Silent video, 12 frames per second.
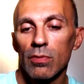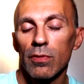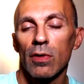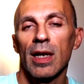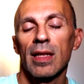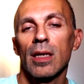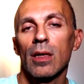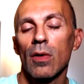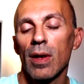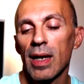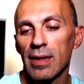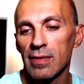for getting
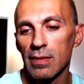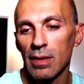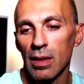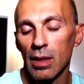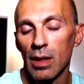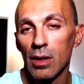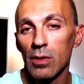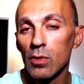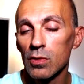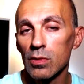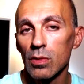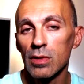your legs
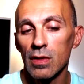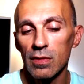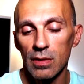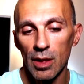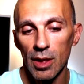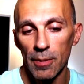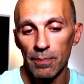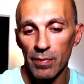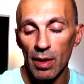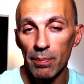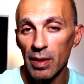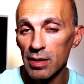used to this
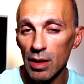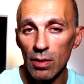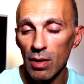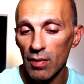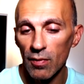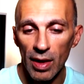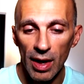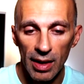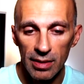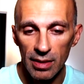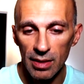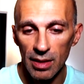particular
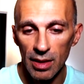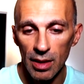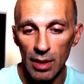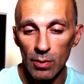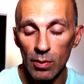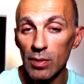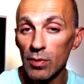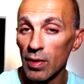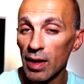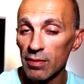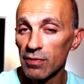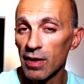ride when you
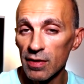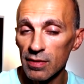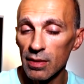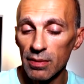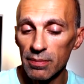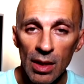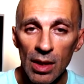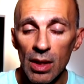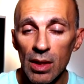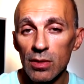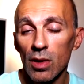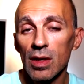run faster.
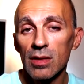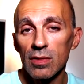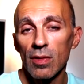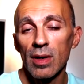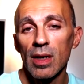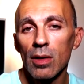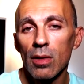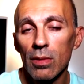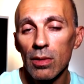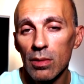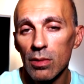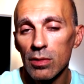So it's a really
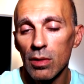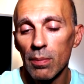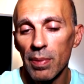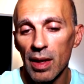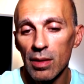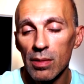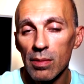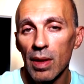good companion, in